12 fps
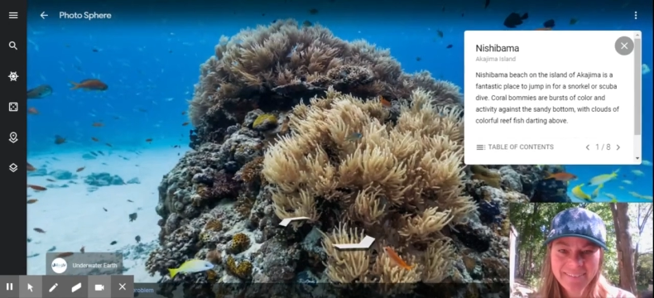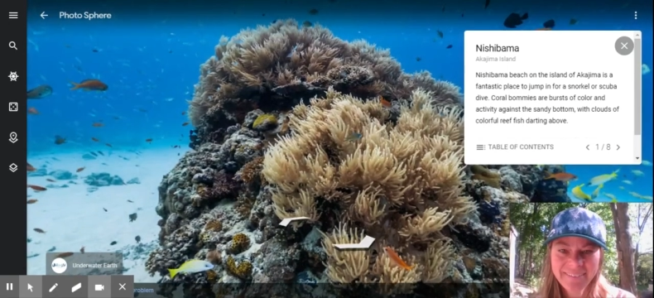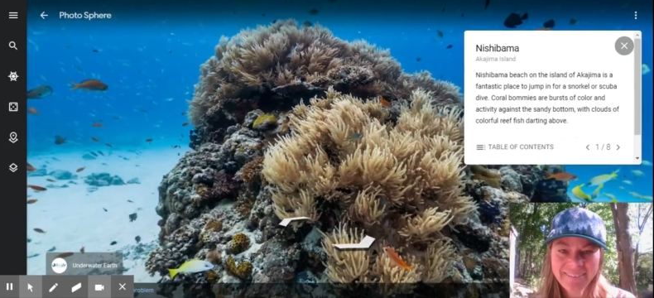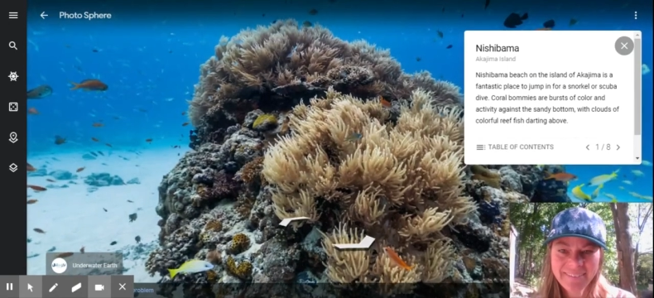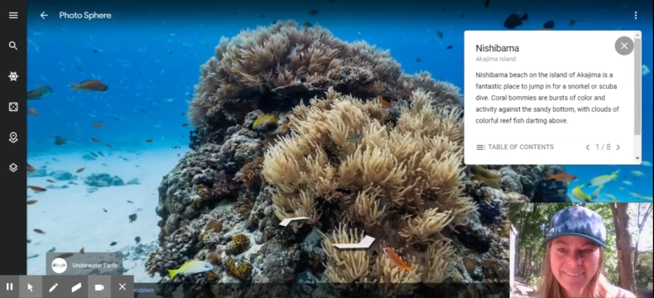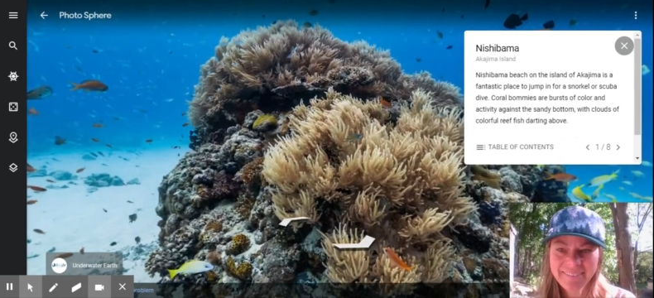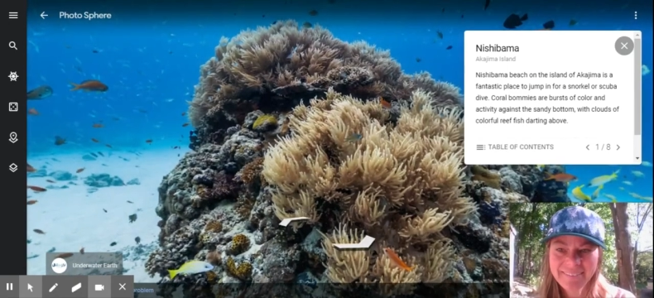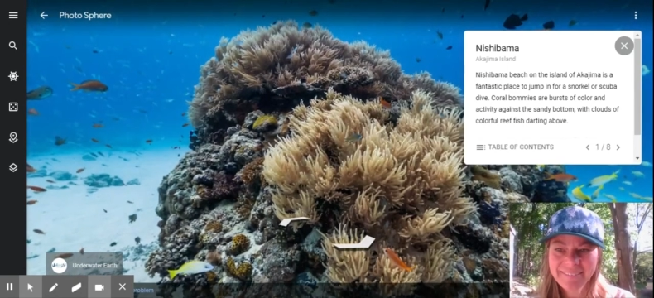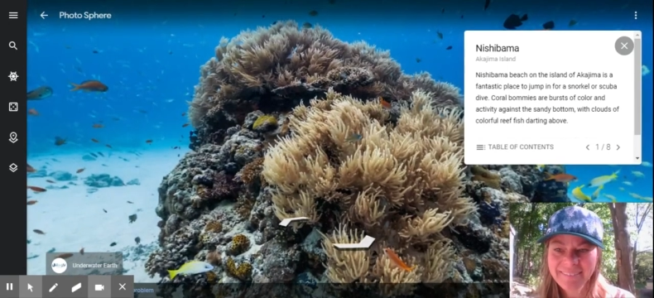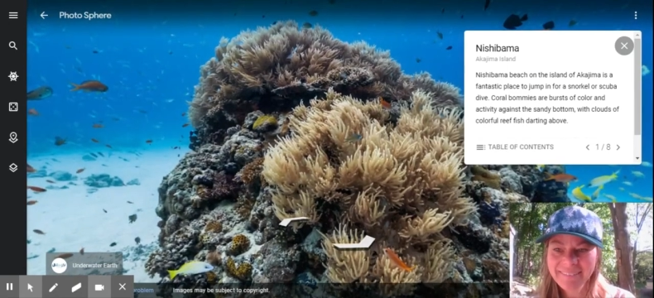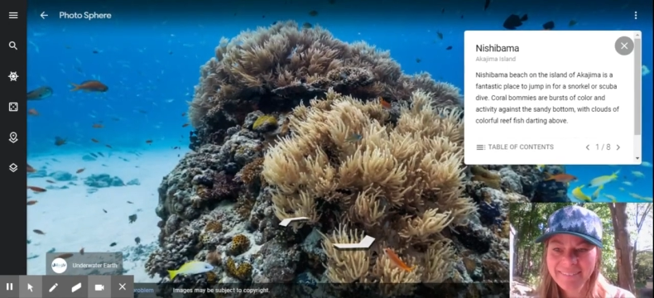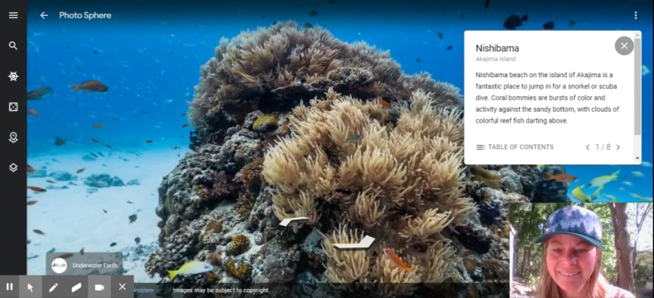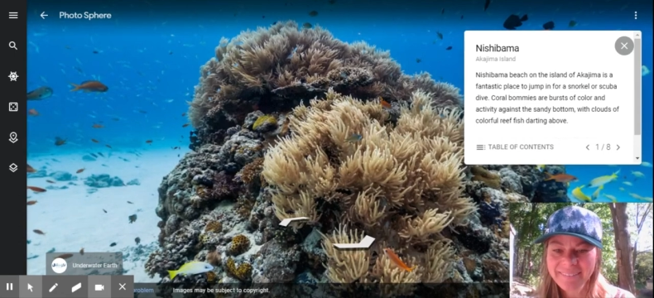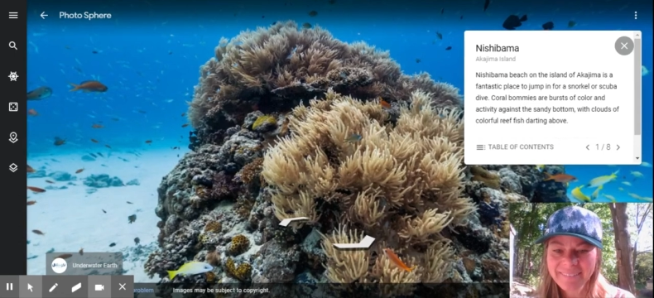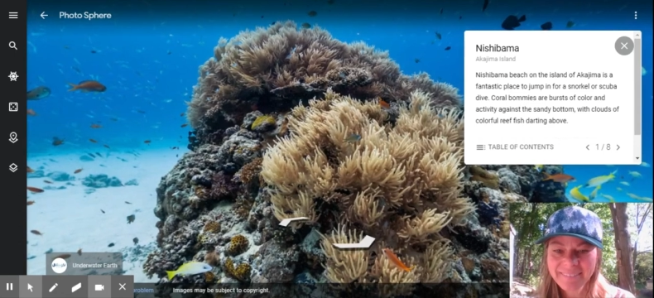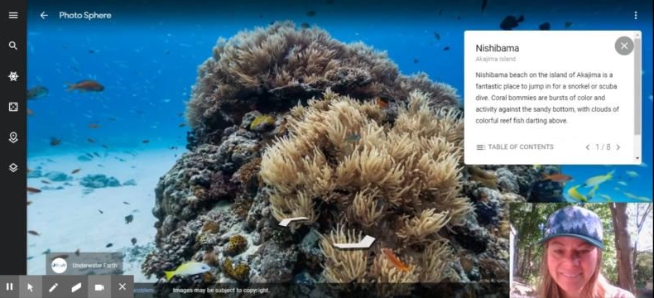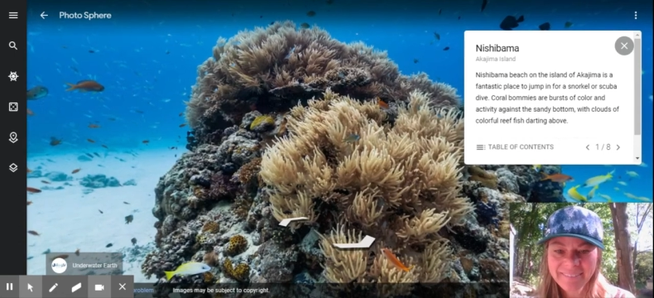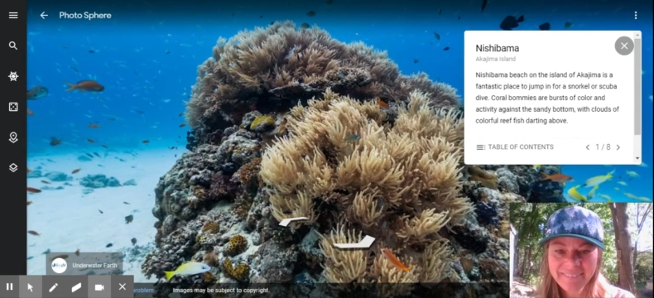Oh,
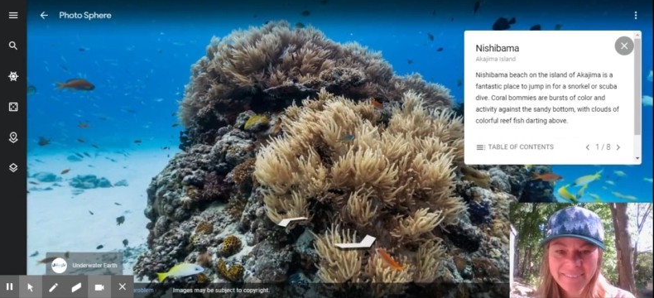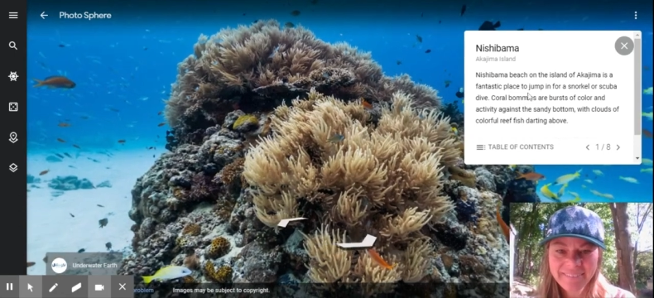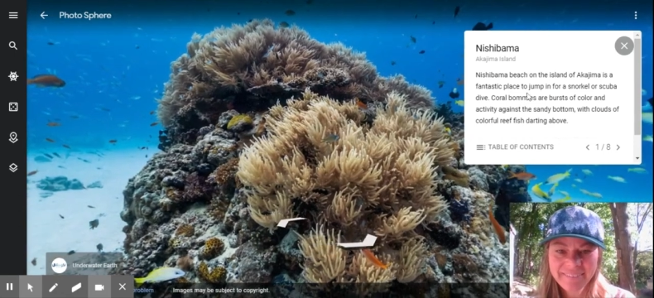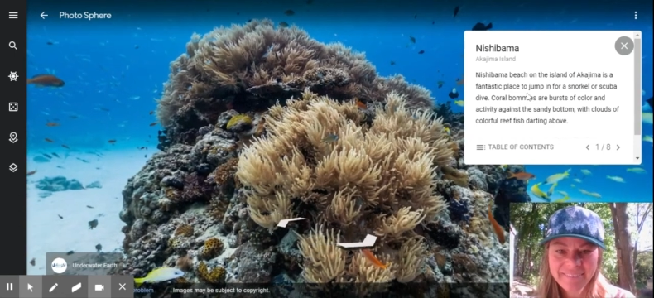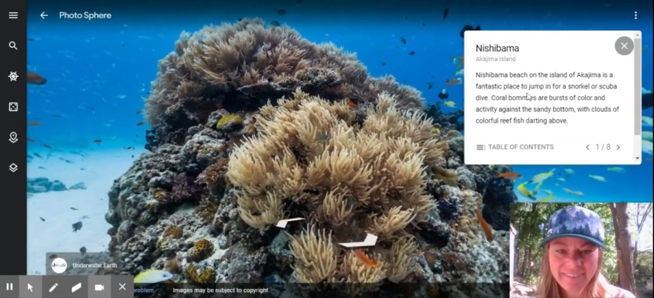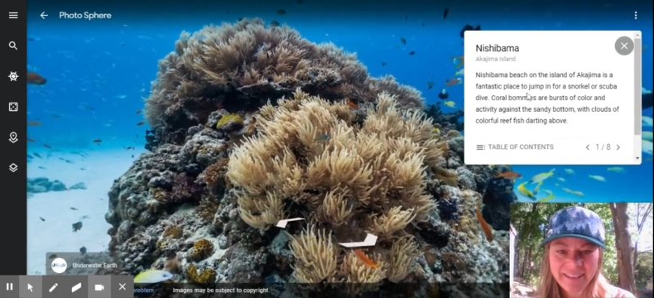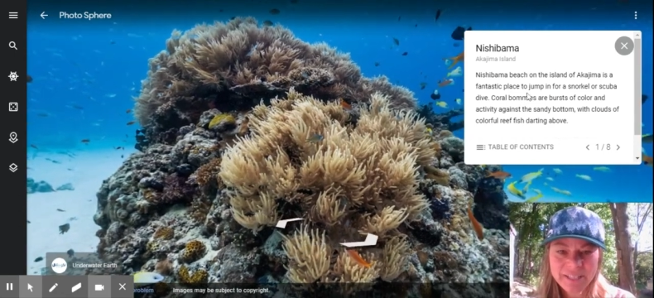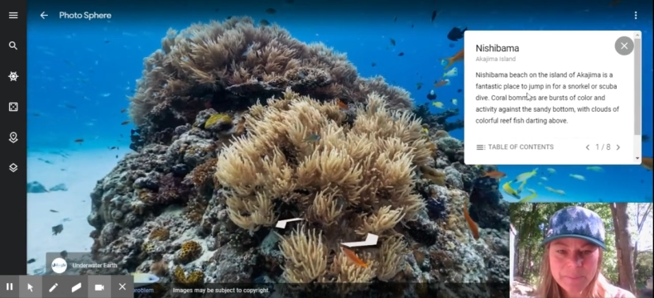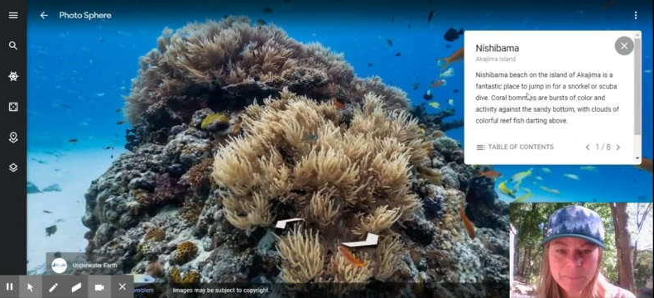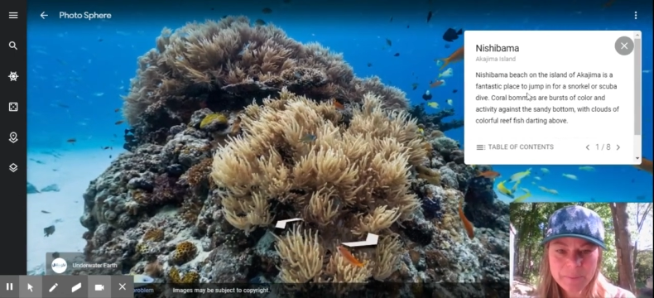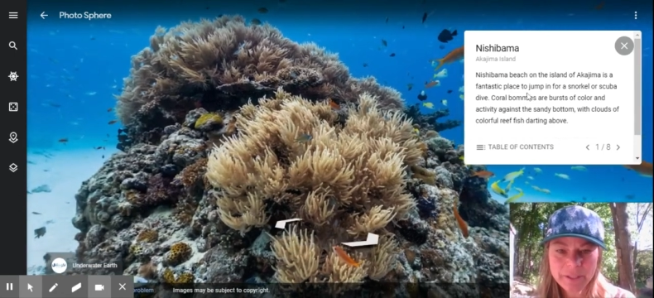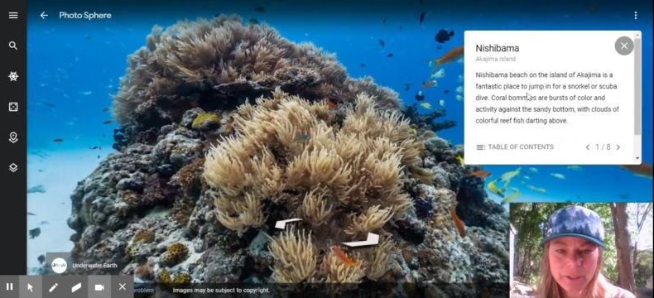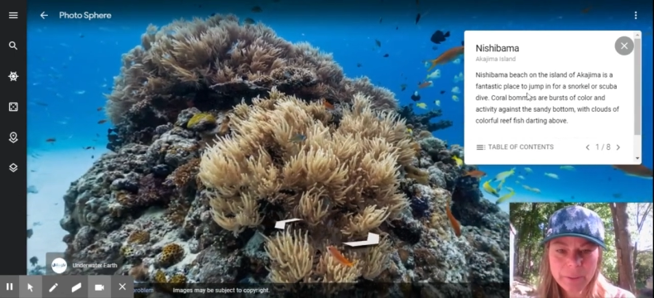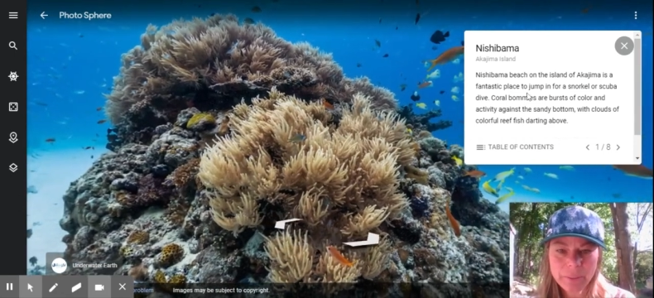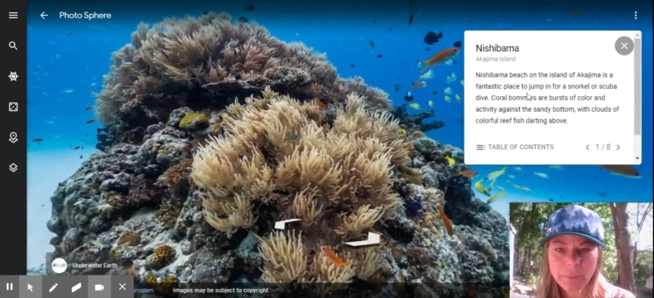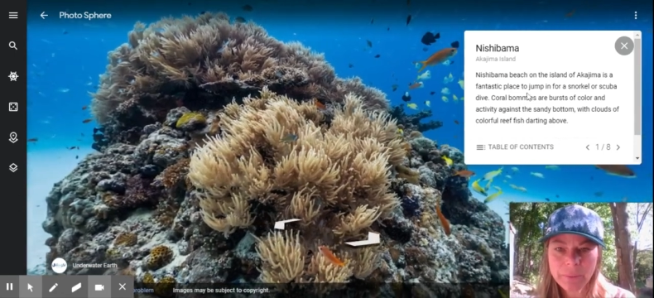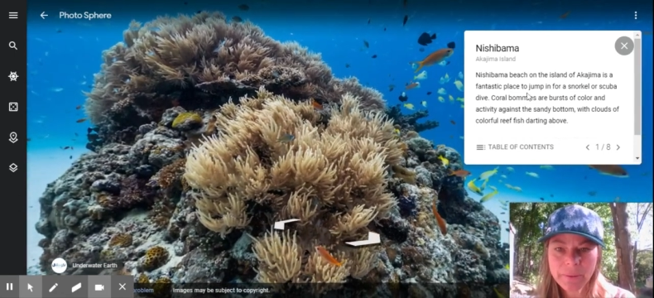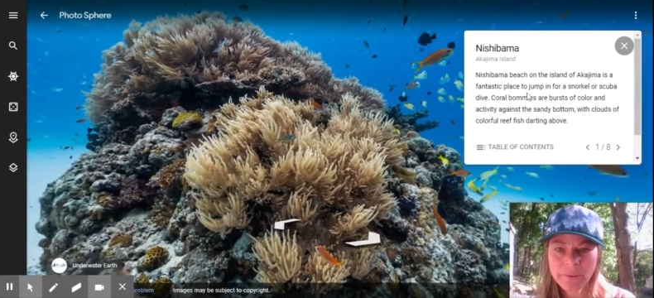that's pretty
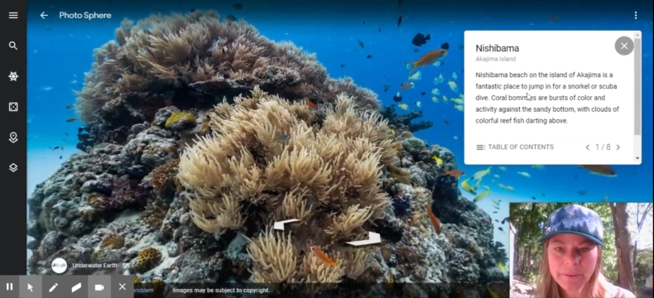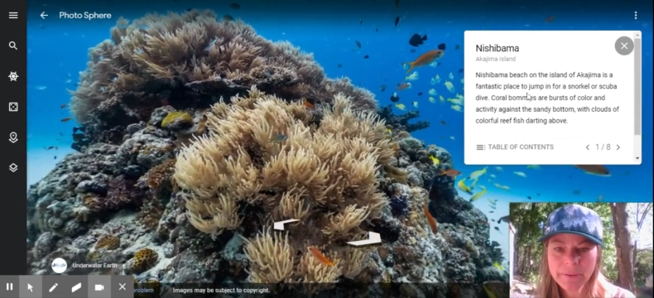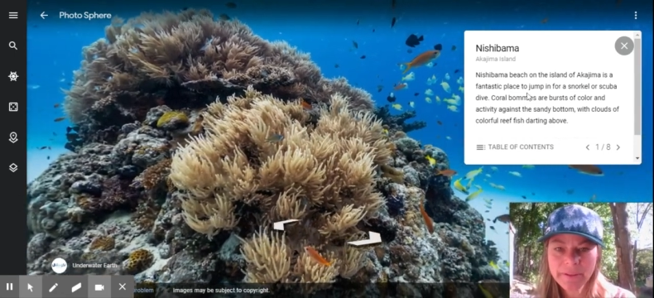cool.